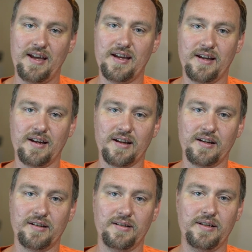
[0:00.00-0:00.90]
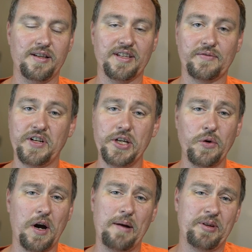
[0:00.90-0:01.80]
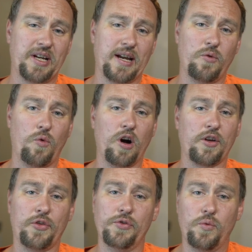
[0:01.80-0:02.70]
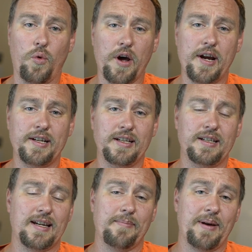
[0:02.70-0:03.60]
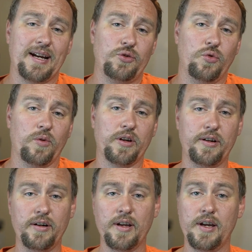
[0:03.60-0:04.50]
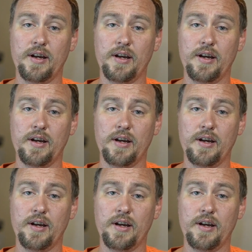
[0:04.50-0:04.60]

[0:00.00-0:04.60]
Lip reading: And in this video, I'm going to kind of walk through what I did to get back to a 100